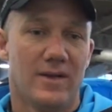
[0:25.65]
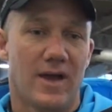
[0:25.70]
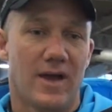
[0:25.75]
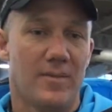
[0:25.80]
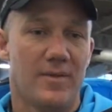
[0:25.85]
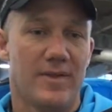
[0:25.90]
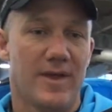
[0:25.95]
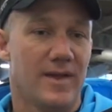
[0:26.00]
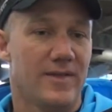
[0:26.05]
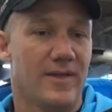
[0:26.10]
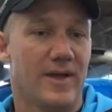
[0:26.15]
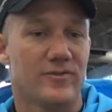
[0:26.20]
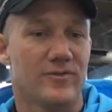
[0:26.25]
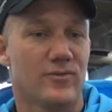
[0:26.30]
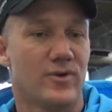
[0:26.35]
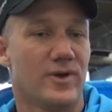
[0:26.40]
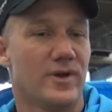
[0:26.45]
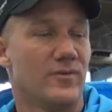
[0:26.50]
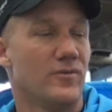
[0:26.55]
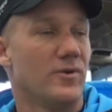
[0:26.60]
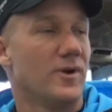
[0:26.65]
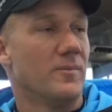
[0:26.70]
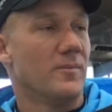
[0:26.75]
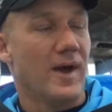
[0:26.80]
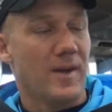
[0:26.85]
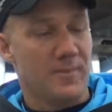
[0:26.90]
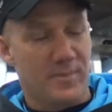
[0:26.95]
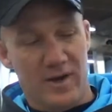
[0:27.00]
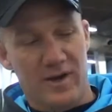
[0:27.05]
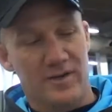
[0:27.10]
I mean that, that's what, what
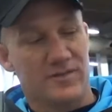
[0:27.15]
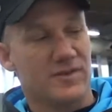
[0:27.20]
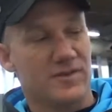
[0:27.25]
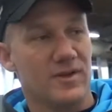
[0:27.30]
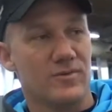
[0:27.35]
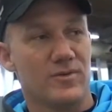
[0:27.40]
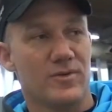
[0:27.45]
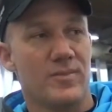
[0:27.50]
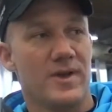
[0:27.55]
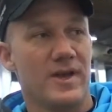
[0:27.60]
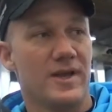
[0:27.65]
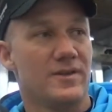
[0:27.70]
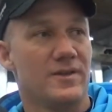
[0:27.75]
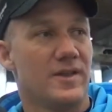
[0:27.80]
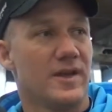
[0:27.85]
my parents did with me.